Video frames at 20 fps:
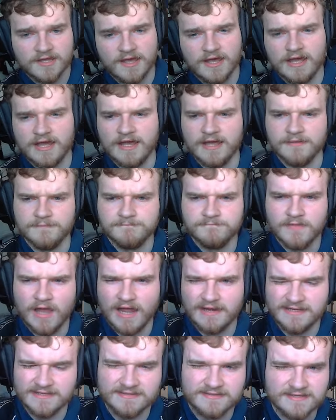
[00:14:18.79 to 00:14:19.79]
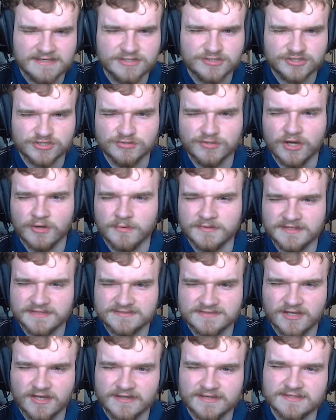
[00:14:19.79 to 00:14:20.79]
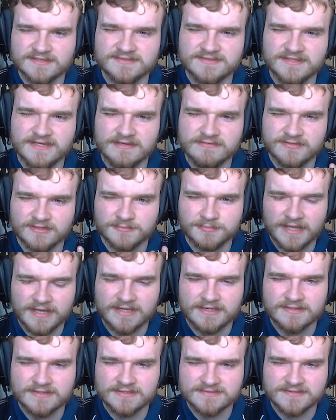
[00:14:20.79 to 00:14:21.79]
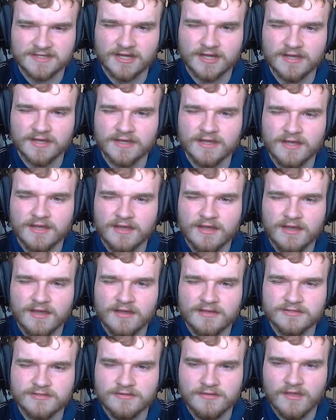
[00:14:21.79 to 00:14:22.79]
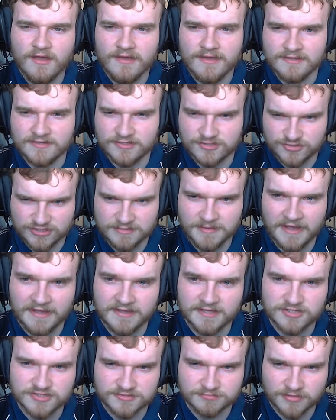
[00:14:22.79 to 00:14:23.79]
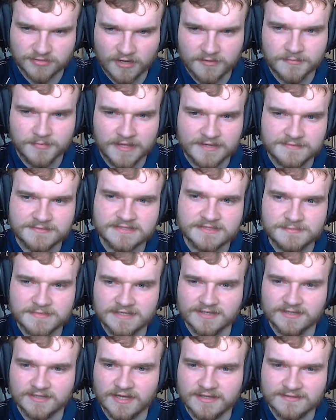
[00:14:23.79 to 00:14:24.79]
I think the issue though with this guy is, if you're playing this guy in a 3-back, you should probably play him in the middle.